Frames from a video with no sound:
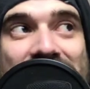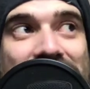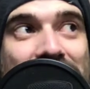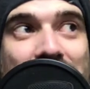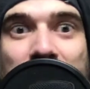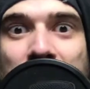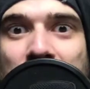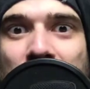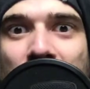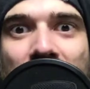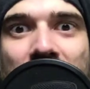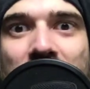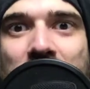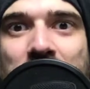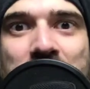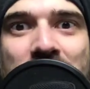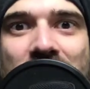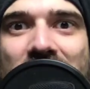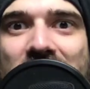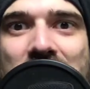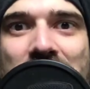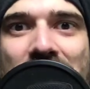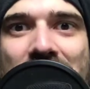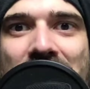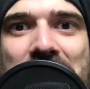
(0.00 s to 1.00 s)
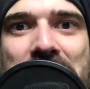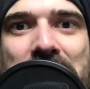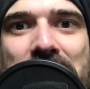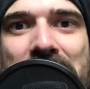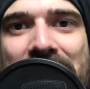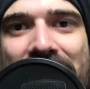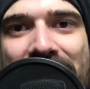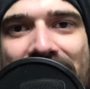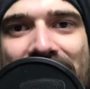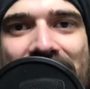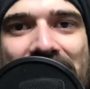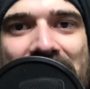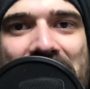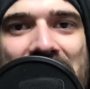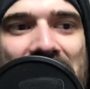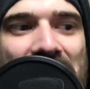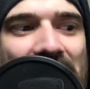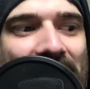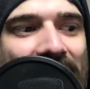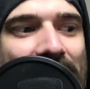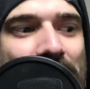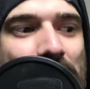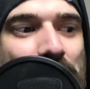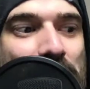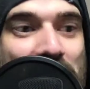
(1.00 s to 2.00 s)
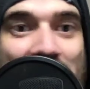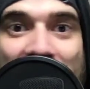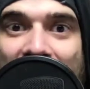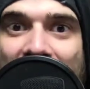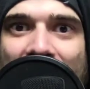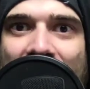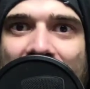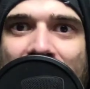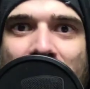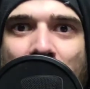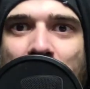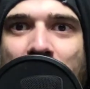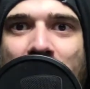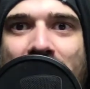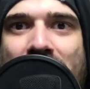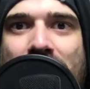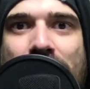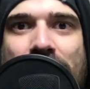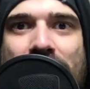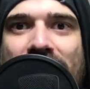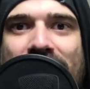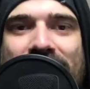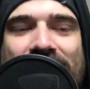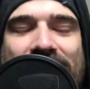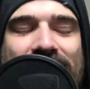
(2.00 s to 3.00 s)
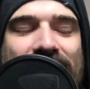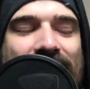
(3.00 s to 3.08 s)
Some guy will pick them up, right? They can have a baby.